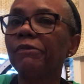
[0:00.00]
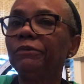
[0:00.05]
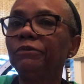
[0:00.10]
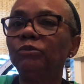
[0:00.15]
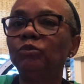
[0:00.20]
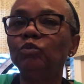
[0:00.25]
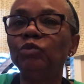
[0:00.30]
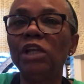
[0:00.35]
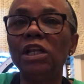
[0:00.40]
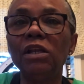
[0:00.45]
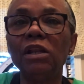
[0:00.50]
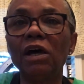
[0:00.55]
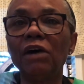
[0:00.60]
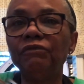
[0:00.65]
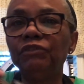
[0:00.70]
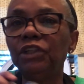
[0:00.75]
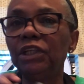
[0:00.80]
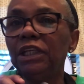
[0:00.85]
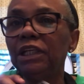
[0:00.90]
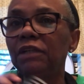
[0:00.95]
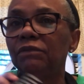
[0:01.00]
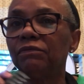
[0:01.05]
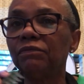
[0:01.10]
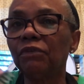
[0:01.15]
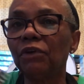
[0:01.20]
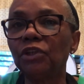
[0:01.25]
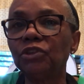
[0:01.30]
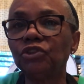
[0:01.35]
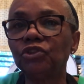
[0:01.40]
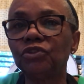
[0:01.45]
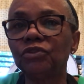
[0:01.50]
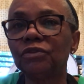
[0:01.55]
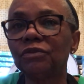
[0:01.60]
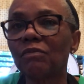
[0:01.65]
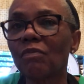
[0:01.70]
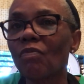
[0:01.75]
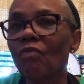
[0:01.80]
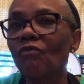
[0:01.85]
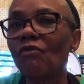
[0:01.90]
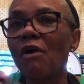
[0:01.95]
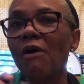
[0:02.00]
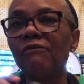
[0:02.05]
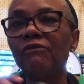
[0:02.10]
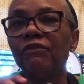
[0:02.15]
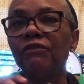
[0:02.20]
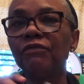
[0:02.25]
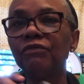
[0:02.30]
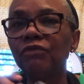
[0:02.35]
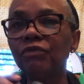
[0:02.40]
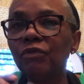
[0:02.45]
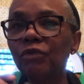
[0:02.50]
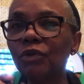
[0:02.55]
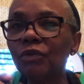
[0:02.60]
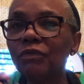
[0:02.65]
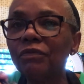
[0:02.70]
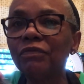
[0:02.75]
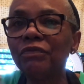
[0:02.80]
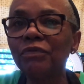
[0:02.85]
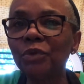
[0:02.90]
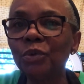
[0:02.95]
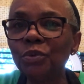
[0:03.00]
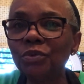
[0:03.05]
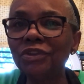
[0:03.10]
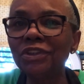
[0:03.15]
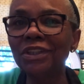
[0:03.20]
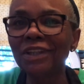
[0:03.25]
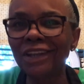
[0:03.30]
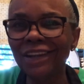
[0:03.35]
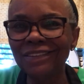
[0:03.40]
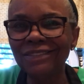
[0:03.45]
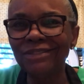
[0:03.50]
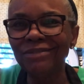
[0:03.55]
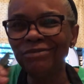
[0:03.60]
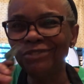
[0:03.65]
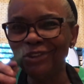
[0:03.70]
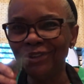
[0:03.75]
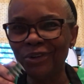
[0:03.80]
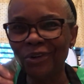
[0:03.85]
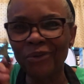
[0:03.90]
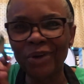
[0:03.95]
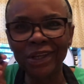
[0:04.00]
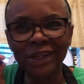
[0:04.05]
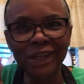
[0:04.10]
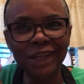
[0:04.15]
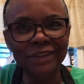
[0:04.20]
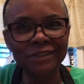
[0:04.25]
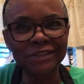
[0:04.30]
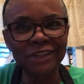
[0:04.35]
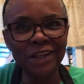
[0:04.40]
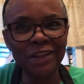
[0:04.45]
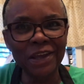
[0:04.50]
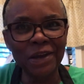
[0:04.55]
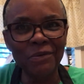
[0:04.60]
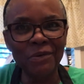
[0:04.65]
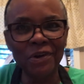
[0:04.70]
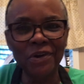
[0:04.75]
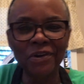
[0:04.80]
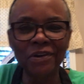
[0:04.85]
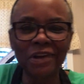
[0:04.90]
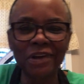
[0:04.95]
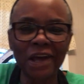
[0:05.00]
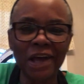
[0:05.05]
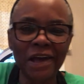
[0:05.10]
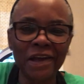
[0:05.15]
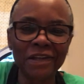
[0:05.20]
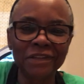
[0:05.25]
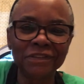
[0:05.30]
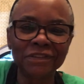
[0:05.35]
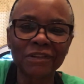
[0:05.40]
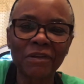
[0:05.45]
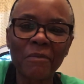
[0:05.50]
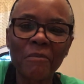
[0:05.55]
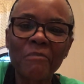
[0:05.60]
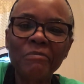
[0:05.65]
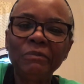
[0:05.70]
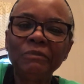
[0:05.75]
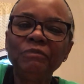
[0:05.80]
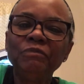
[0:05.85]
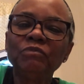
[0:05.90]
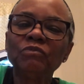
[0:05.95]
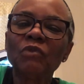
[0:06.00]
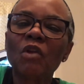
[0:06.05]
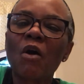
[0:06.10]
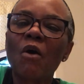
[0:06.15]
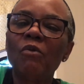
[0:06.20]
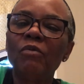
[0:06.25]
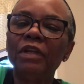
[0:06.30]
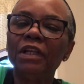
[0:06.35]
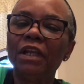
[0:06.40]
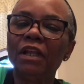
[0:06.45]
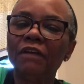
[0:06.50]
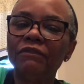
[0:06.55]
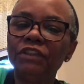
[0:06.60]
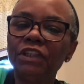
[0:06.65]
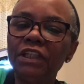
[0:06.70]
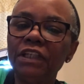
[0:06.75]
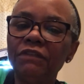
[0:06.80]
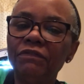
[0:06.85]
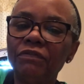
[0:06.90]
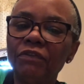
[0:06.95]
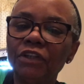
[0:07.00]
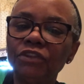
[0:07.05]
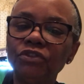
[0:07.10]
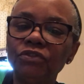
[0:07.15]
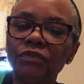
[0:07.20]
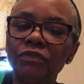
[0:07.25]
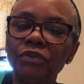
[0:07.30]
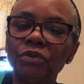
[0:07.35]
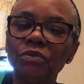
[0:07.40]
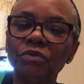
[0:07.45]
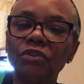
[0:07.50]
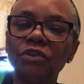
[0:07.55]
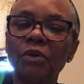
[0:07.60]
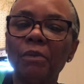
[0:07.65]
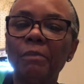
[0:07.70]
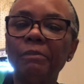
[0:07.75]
We love to eat fresh fruit. You know I can't say that word, guys. We love to eat fresh fruit.